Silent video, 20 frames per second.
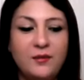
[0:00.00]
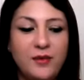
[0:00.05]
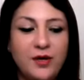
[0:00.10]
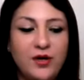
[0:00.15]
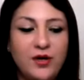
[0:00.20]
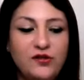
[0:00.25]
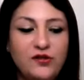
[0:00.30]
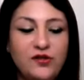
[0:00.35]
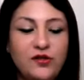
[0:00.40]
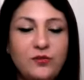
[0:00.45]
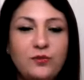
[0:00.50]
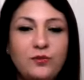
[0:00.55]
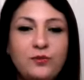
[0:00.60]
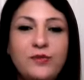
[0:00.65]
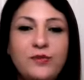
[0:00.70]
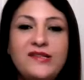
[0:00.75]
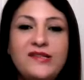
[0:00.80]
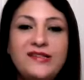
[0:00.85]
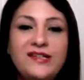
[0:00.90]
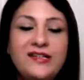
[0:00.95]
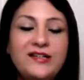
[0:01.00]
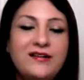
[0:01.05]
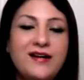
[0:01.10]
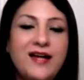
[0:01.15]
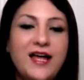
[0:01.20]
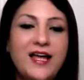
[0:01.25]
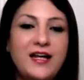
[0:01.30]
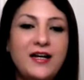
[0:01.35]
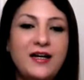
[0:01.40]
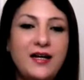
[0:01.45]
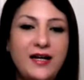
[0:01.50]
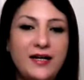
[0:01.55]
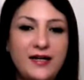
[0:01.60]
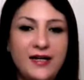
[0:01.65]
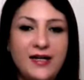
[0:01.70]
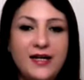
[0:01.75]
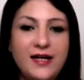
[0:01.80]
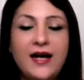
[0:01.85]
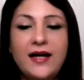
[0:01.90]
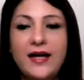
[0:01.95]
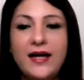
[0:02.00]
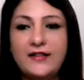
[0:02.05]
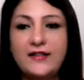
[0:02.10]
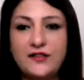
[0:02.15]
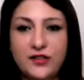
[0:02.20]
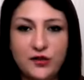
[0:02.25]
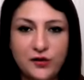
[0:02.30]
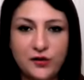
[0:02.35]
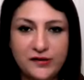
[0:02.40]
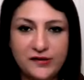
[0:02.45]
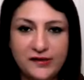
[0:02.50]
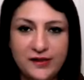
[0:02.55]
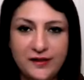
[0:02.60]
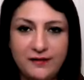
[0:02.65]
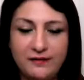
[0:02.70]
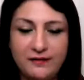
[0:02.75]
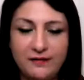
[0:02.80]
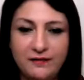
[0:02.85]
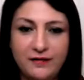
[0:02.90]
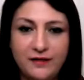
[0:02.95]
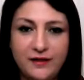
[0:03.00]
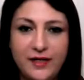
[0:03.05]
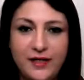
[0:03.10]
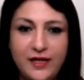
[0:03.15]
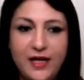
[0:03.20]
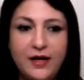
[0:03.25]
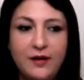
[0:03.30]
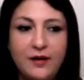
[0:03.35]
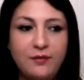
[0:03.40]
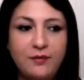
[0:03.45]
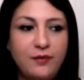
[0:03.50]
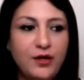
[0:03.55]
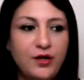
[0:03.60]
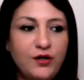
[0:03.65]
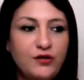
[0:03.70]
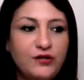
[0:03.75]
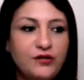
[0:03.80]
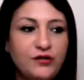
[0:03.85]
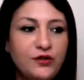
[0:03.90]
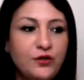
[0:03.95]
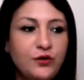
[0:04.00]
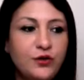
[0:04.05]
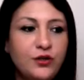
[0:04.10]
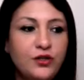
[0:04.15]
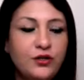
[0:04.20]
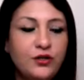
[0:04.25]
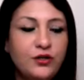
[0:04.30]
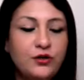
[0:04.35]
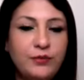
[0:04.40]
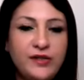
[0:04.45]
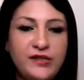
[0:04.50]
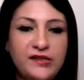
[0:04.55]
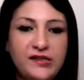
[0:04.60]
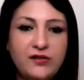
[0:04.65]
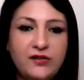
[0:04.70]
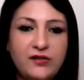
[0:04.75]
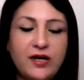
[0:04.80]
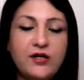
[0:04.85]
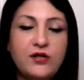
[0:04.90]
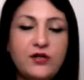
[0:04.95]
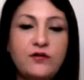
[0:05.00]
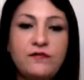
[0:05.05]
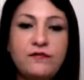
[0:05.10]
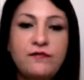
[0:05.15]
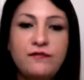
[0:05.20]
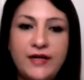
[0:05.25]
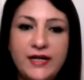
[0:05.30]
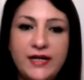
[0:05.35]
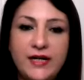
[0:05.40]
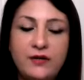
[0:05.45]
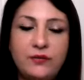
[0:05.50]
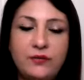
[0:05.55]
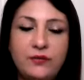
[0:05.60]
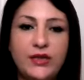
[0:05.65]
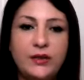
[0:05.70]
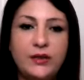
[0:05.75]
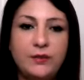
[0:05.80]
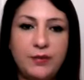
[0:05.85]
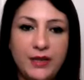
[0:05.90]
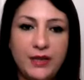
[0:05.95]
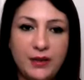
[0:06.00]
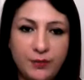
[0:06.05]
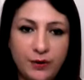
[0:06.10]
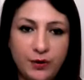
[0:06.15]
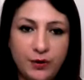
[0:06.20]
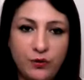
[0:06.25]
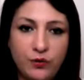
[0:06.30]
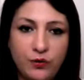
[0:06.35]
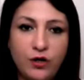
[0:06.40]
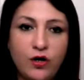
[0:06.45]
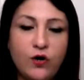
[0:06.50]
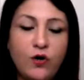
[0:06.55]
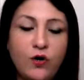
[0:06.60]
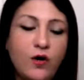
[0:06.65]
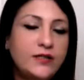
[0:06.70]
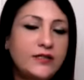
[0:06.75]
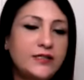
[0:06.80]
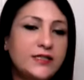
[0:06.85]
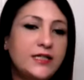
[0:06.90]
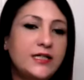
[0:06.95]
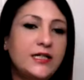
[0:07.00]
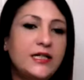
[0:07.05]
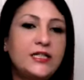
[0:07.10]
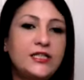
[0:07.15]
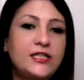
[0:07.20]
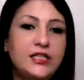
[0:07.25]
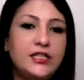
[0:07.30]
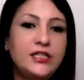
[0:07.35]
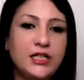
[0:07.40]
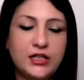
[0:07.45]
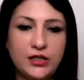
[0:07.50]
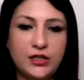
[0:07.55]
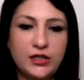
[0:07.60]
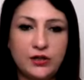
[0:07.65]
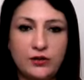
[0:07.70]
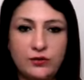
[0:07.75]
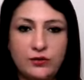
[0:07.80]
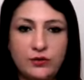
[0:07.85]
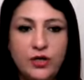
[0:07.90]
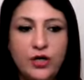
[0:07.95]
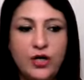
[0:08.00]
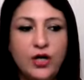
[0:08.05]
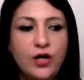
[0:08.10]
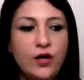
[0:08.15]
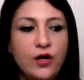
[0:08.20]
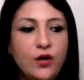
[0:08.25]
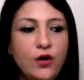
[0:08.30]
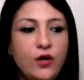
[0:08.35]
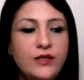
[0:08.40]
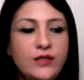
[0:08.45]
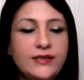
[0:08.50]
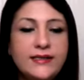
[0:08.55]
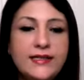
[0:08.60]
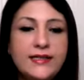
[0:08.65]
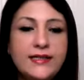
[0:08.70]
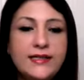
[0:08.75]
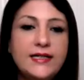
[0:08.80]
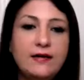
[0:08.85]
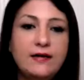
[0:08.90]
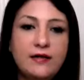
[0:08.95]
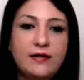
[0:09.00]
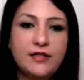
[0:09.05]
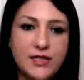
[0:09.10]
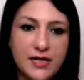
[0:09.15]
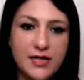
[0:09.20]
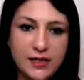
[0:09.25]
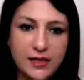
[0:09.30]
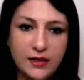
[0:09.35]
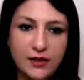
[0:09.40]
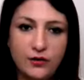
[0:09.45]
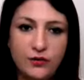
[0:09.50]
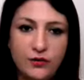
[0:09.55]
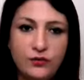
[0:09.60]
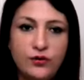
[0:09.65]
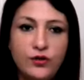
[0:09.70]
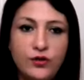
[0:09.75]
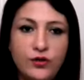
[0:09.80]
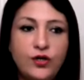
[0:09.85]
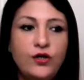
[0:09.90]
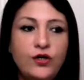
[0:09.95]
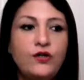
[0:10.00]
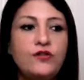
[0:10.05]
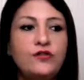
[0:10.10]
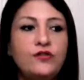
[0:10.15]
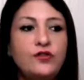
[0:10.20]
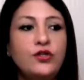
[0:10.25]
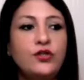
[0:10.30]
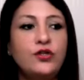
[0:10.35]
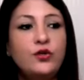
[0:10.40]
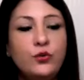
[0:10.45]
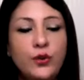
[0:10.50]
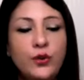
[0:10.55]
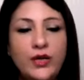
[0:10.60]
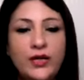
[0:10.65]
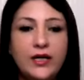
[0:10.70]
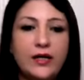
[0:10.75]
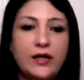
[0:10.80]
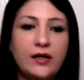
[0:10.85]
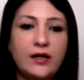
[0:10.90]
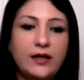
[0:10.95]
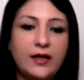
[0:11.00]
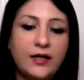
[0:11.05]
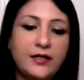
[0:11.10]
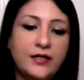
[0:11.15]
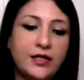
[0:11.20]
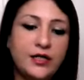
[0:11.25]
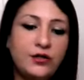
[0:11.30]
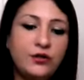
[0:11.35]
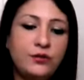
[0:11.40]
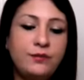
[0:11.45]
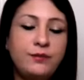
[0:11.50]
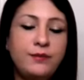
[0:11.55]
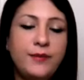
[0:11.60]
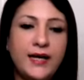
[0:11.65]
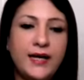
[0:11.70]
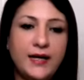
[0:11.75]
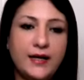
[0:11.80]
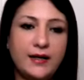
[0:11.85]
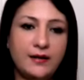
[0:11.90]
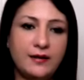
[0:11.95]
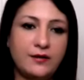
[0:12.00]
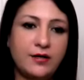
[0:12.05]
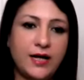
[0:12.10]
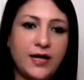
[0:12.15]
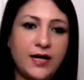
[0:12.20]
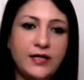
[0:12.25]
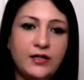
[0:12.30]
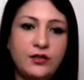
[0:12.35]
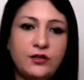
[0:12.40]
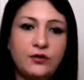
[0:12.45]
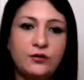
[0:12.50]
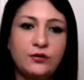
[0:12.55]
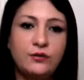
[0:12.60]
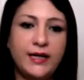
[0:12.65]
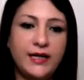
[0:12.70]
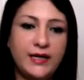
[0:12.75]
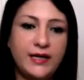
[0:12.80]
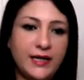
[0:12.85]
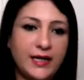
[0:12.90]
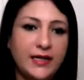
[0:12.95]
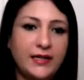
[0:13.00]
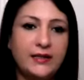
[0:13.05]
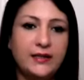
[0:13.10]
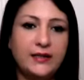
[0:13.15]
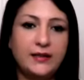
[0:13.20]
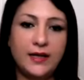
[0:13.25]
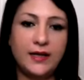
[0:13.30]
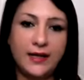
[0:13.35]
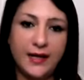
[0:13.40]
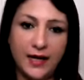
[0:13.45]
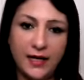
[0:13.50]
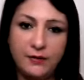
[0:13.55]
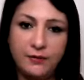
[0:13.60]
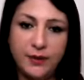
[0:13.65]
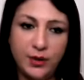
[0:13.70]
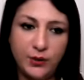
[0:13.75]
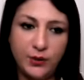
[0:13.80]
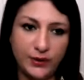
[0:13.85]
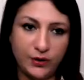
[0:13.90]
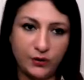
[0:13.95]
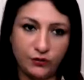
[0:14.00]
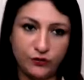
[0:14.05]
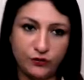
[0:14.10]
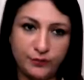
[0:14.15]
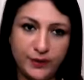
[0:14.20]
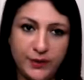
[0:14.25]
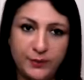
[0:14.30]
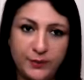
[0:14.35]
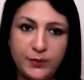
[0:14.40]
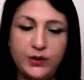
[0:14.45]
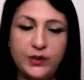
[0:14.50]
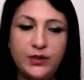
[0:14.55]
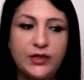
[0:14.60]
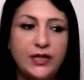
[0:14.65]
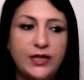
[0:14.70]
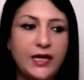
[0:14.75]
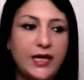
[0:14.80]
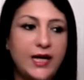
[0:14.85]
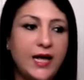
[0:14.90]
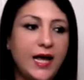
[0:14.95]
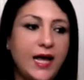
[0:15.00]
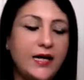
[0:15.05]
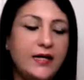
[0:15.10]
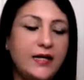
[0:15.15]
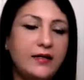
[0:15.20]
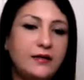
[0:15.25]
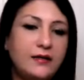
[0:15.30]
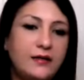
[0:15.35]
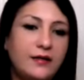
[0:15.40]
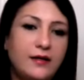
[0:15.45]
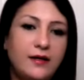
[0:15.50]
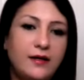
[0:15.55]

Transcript: Because you're busy triangulating against yourself. Because you're busy trying to fit in with the people who are constantly judging you, constantly rejecting you. So you will continue trying to maintain the alignment with those people and